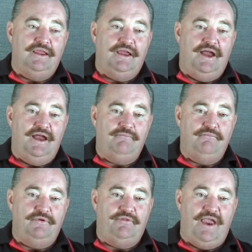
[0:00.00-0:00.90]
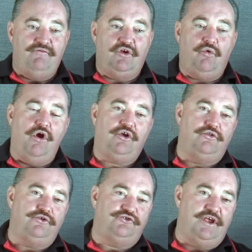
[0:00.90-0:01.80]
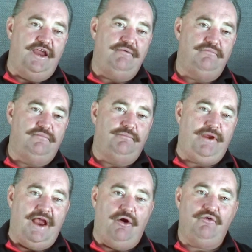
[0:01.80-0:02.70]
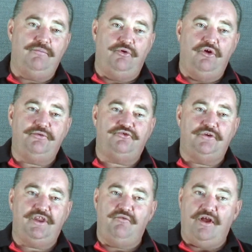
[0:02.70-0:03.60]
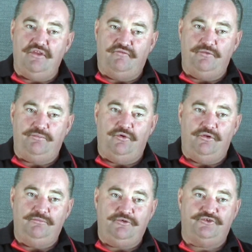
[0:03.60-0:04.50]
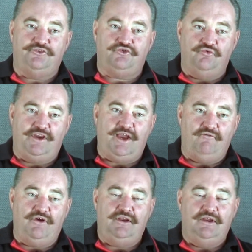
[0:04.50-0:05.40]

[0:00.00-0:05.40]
They haven't quite got the same power and purpose when they run the football because they're still recovering.